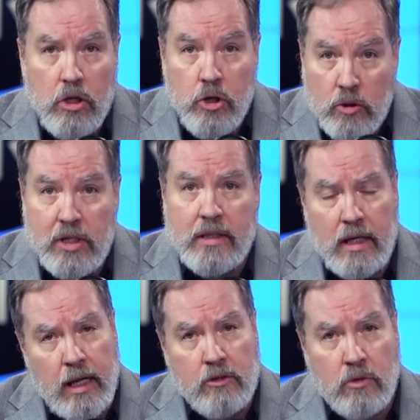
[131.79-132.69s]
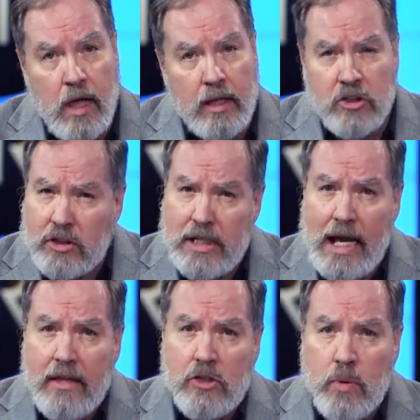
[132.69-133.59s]
using the electoral college. You
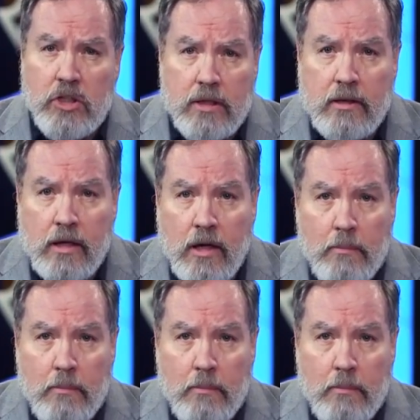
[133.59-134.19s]
see how they switch it?